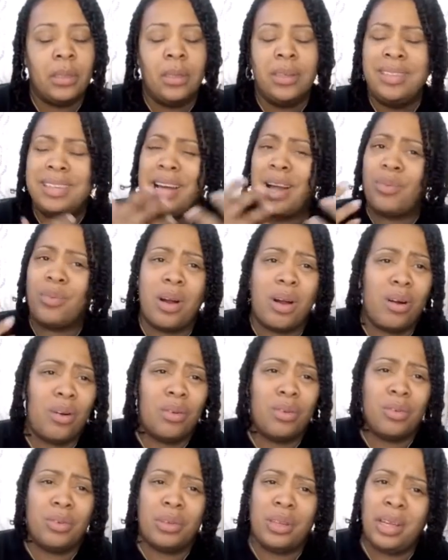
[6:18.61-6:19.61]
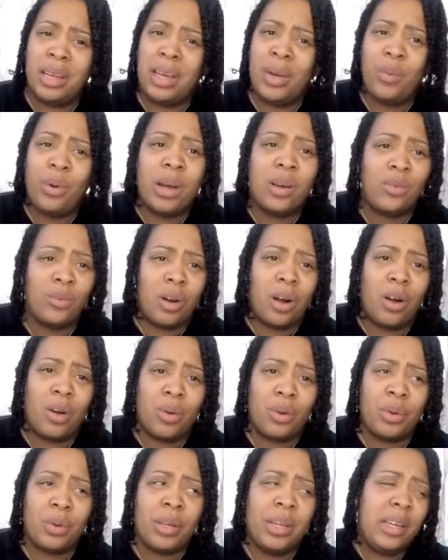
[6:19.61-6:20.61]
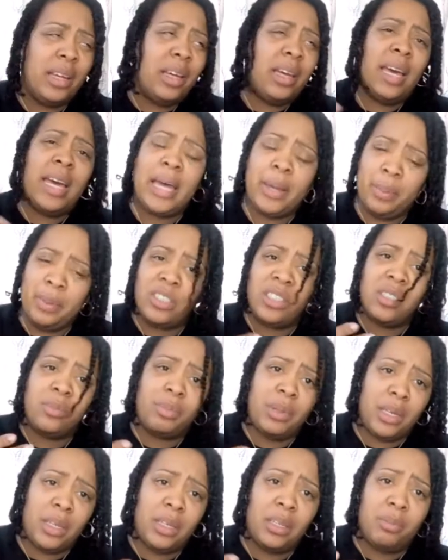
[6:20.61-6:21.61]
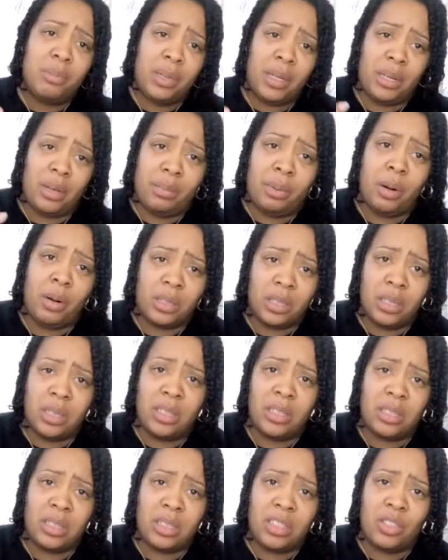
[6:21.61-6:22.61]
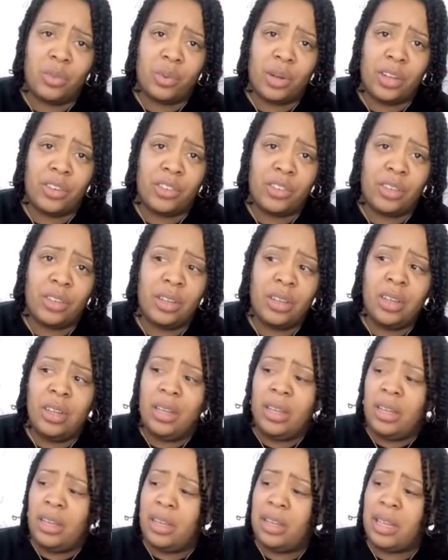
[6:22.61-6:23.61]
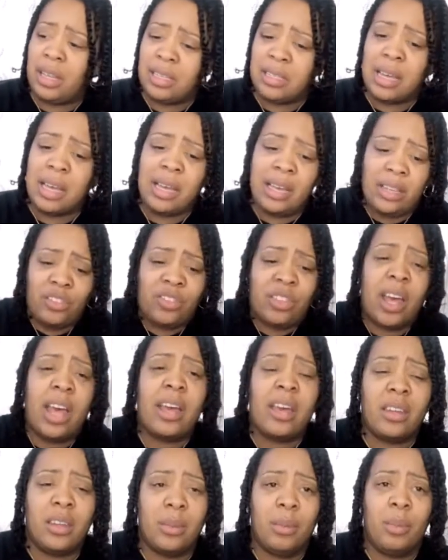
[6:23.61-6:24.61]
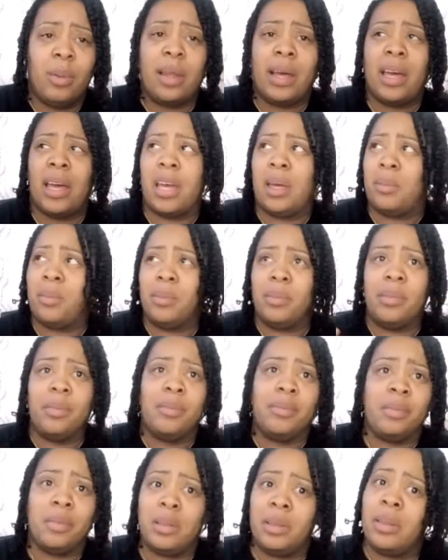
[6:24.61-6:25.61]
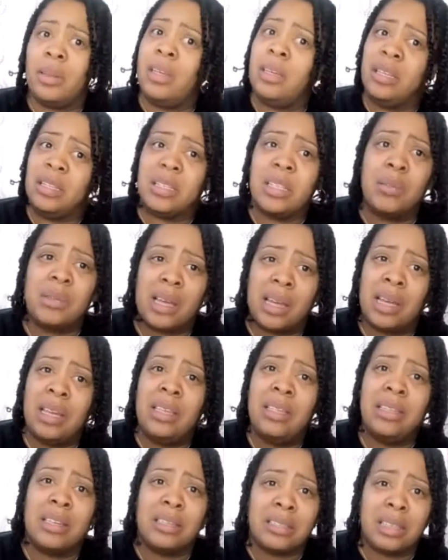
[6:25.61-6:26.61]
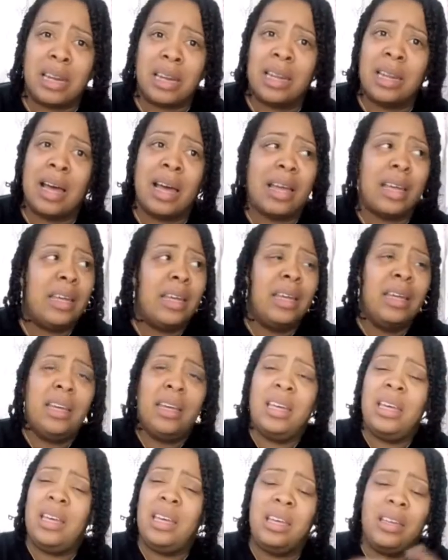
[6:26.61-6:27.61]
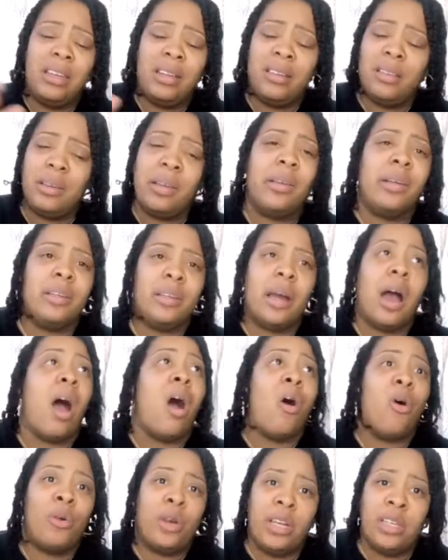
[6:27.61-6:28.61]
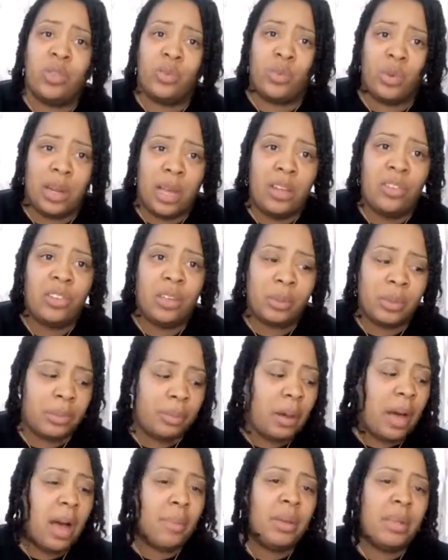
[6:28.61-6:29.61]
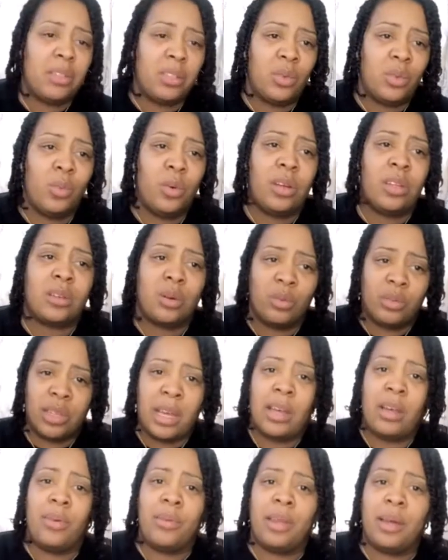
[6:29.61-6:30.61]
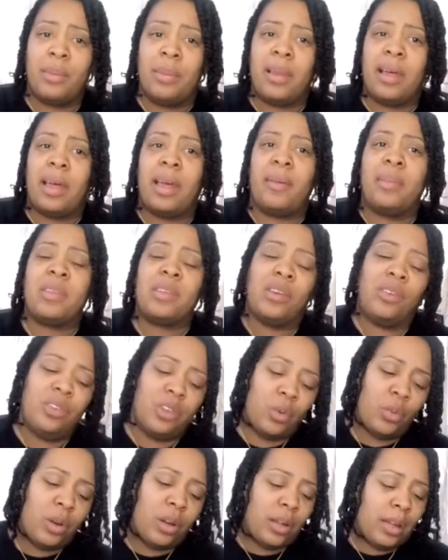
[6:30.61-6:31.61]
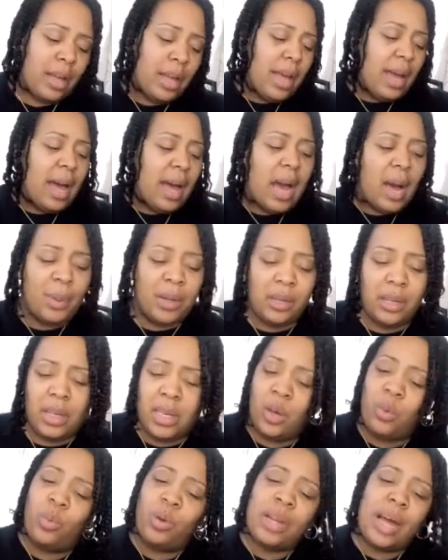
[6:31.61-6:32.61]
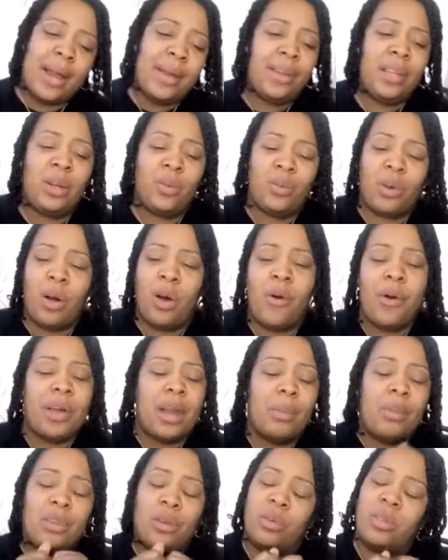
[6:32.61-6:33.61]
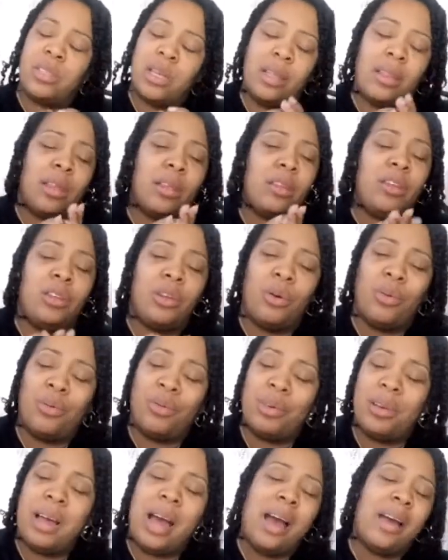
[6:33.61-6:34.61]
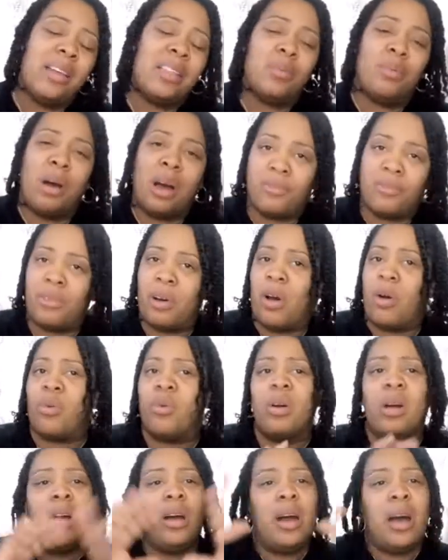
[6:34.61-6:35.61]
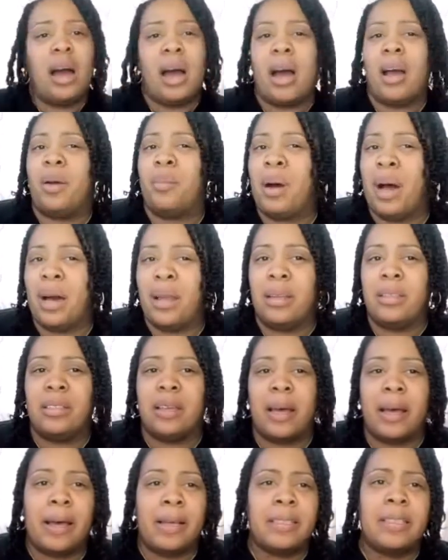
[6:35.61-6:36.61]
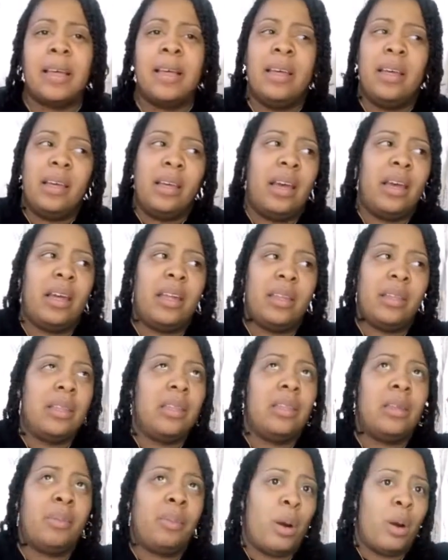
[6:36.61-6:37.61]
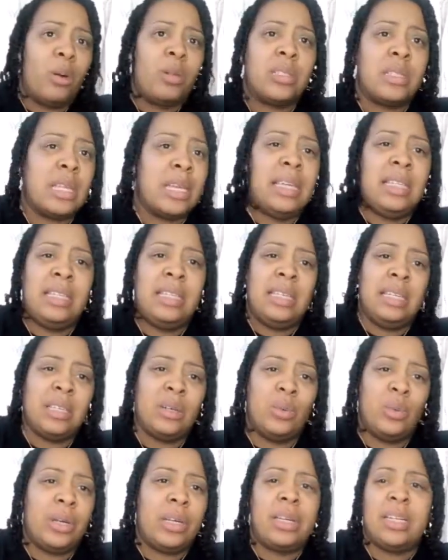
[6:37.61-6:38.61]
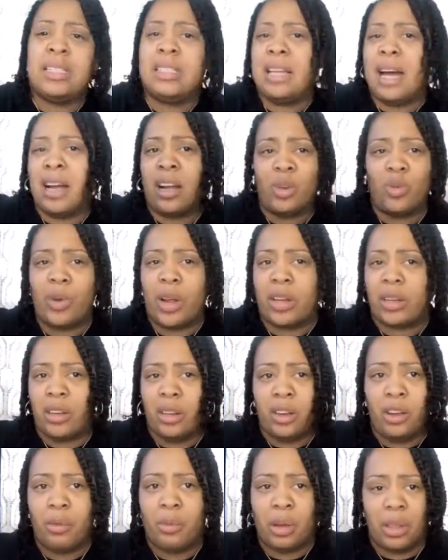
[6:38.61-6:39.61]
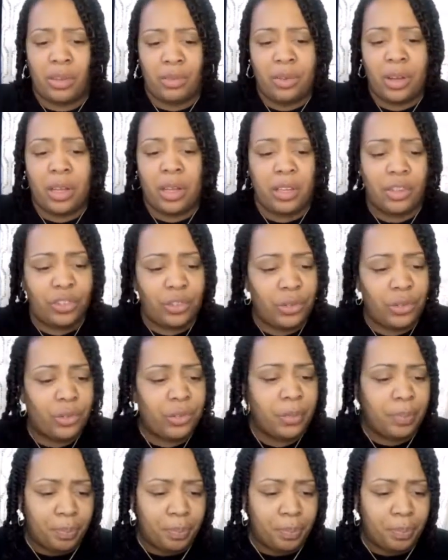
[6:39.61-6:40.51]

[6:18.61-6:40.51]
not wrong. He wasn't wrong. He was just being the bigger person in the situation. He, like I said, he's taking the blame, and it seems like he does that a lot. He in all his relationships, Bobby is the one that's gonna take on that blame. So you know what? I'm gonna look at what I did wrong, and I'm just gonna say that you know it's my fault. I apologize, and the person that he's dealing with is not correcting their motherfucking issues.